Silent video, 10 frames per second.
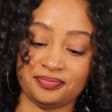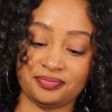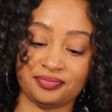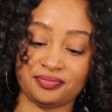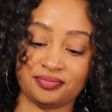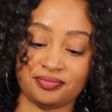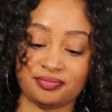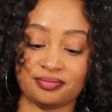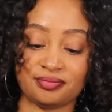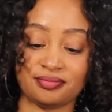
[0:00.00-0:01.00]

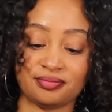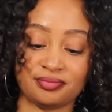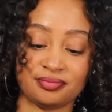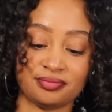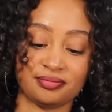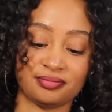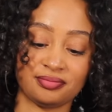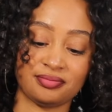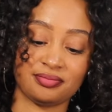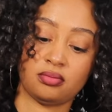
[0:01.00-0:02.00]

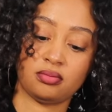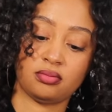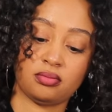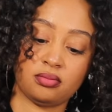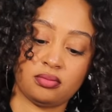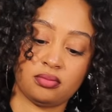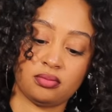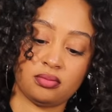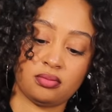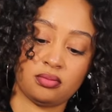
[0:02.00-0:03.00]
(no one is talking)